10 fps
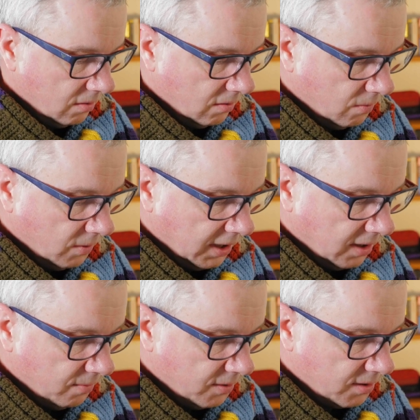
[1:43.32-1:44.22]
when I
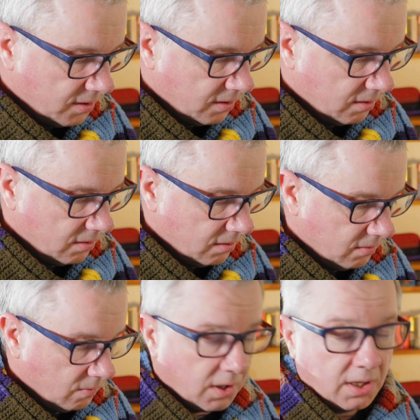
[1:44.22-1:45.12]
was
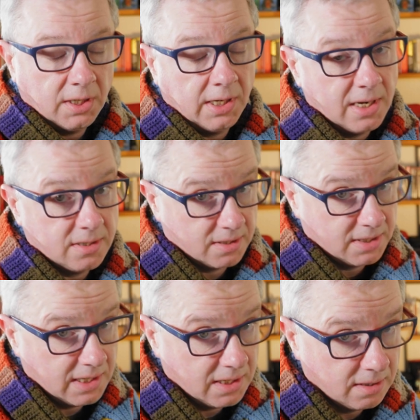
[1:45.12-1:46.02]
working in
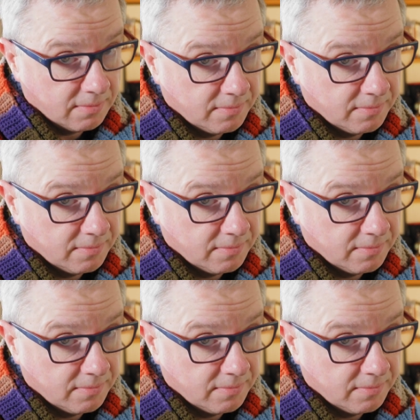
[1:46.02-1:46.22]
Kazakhstan.